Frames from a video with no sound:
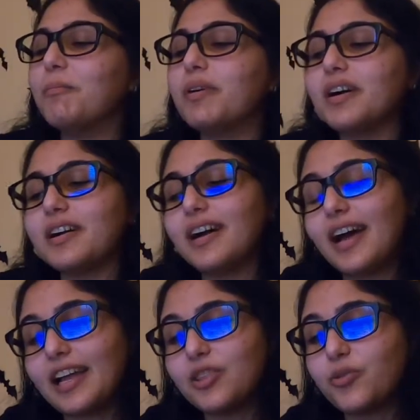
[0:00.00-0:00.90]
But
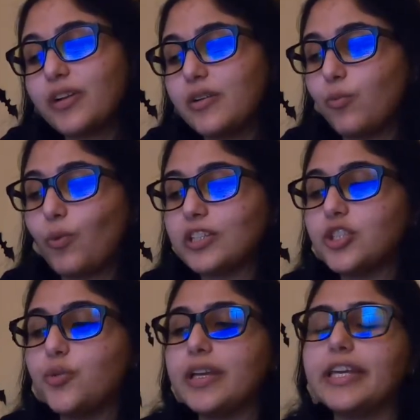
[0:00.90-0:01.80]
I threw in when to
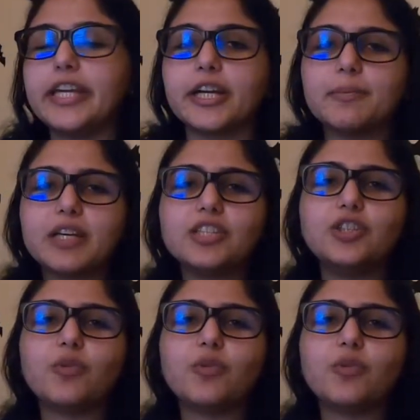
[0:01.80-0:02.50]
do it here because